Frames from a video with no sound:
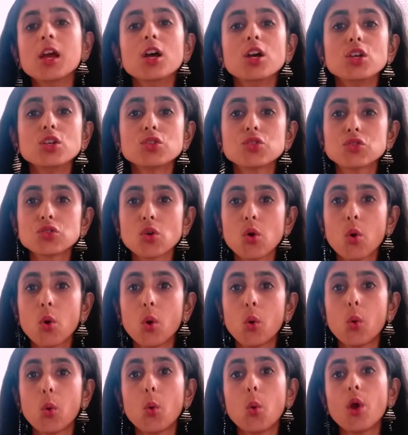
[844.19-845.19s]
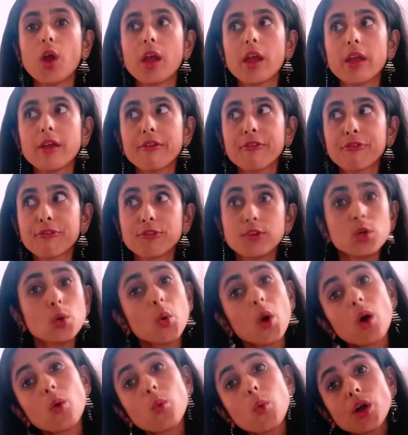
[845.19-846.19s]
So if you
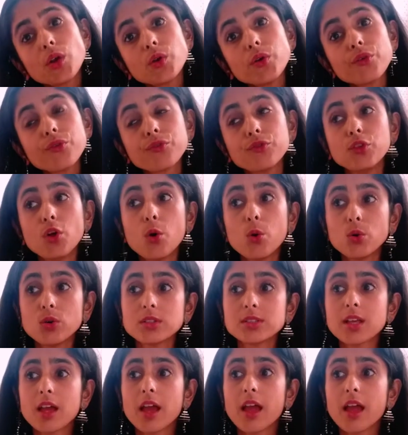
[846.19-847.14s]
are one of those,